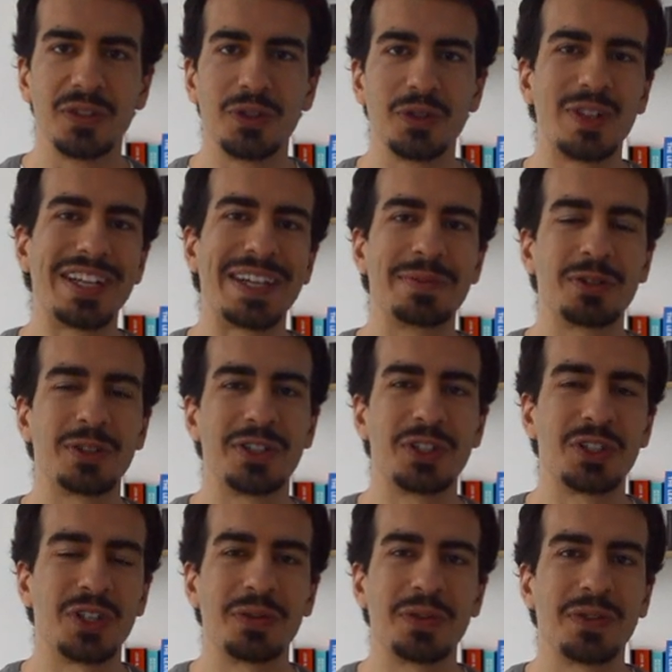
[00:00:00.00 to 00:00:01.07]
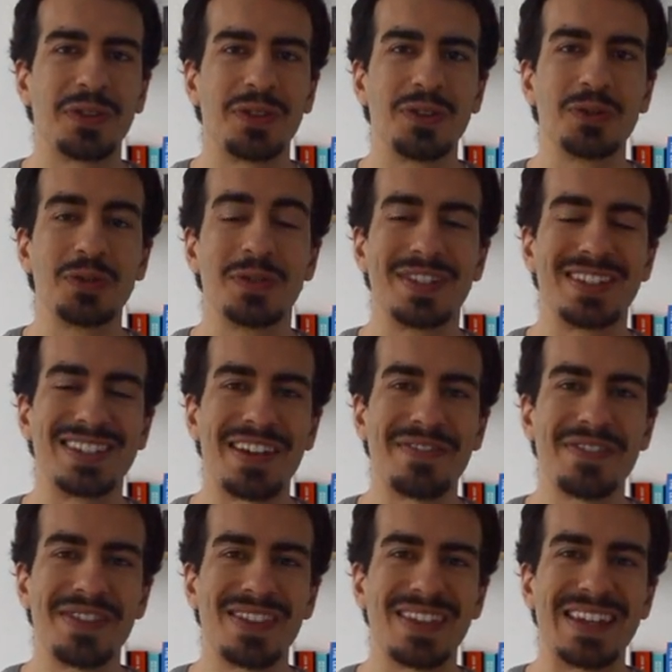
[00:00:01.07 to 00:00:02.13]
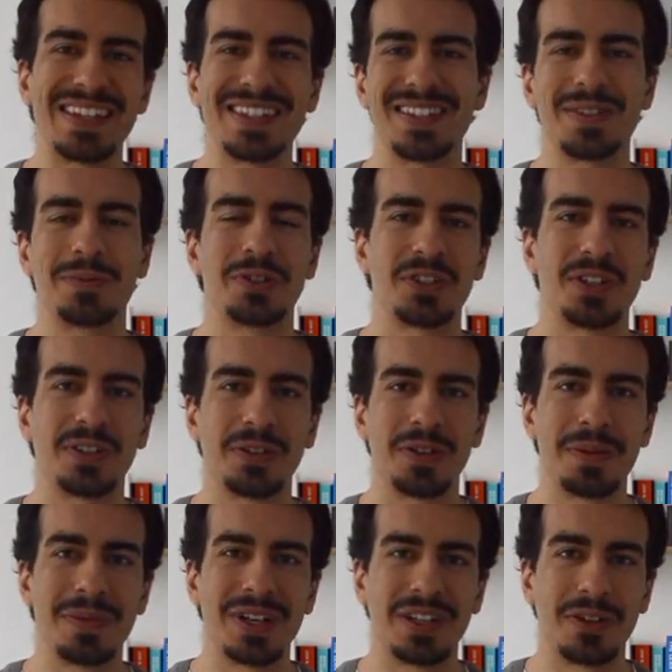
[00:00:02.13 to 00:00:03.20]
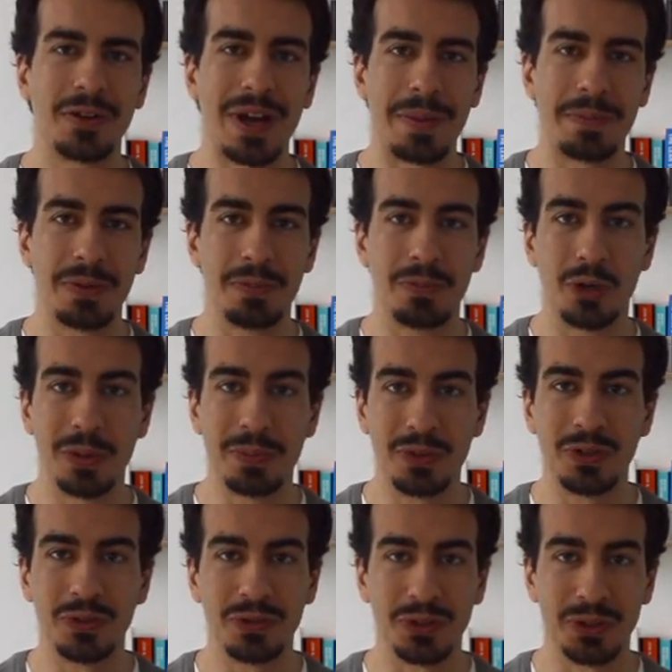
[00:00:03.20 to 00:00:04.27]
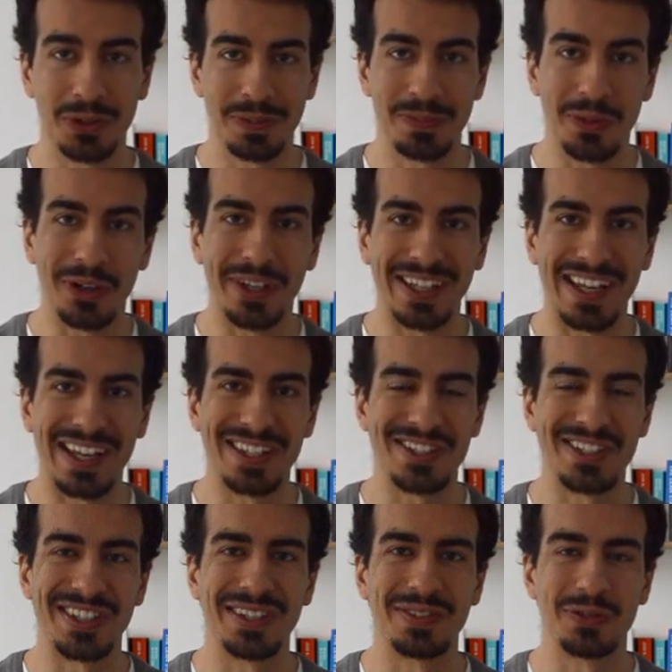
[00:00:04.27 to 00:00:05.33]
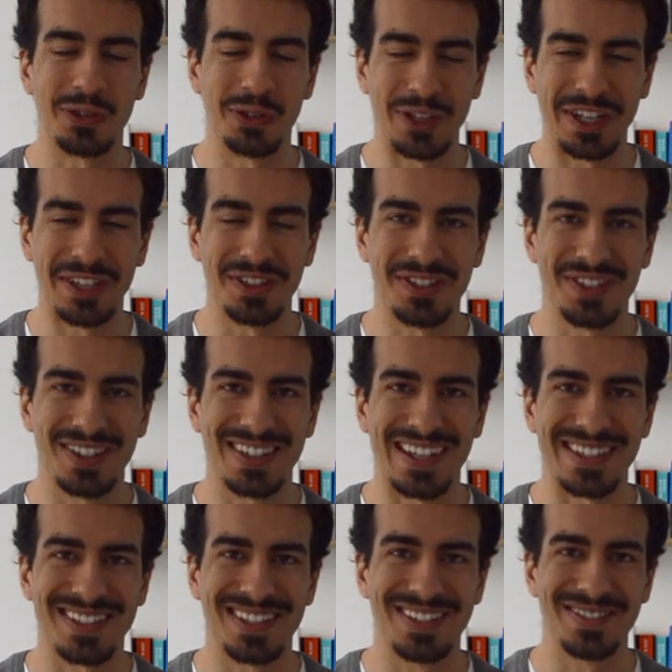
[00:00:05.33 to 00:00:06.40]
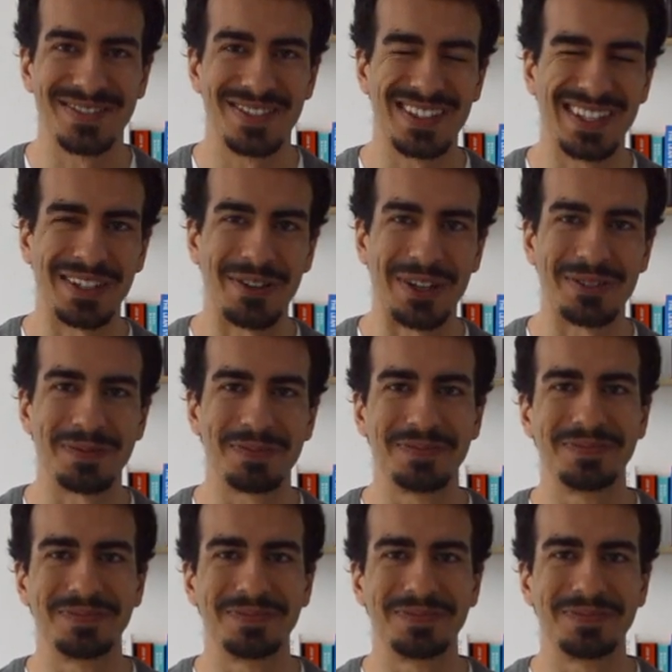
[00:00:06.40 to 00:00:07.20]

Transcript: Today I'm going to share with you 7 things which are going to make your app more beautiful, more engaging, for higher success. Stick around.